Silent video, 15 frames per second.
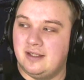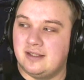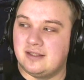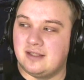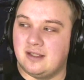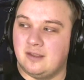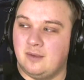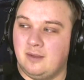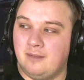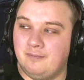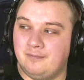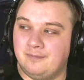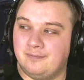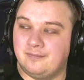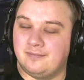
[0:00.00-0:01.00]

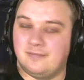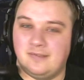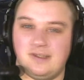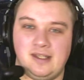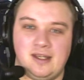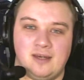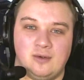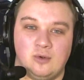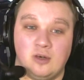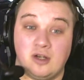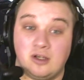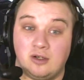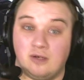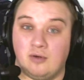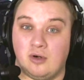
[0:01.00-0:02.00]
So yeah, or
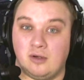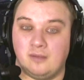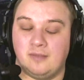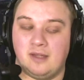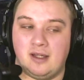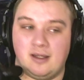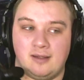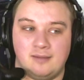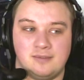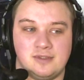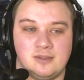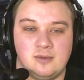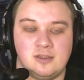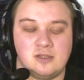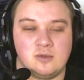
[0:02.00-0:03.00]
I got it wrong.
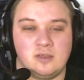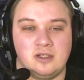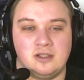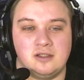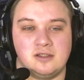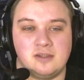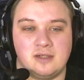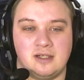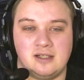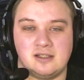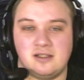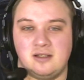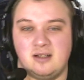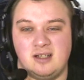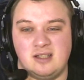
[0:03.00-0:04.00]
So which is quite good. So I can
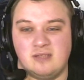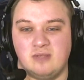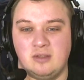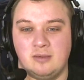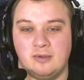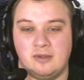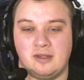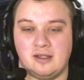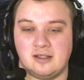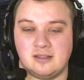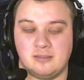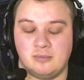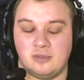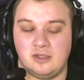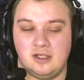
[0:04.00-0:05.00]
actually at least rebuild that at
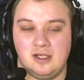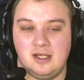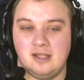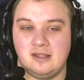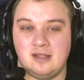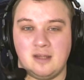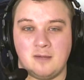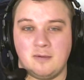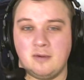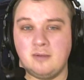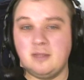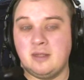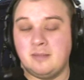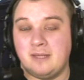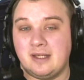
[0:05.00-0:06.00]
some point. That'll probably
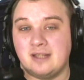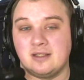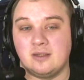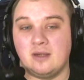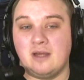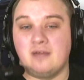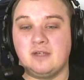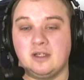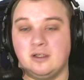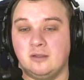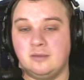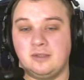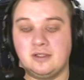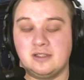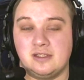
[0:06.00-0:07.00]
be the biggest I'll ever
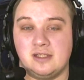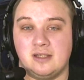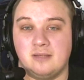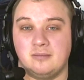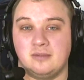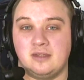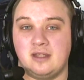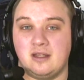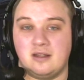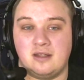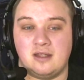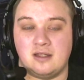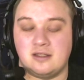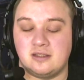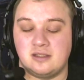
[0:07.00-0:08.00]
go, because
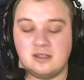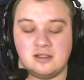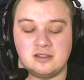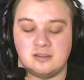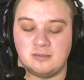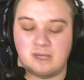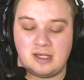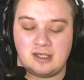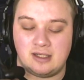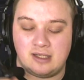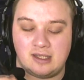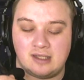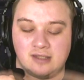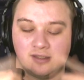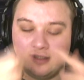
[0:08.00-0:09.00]
they're such a pain in
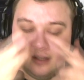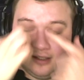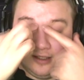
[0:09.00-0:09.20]
the ass.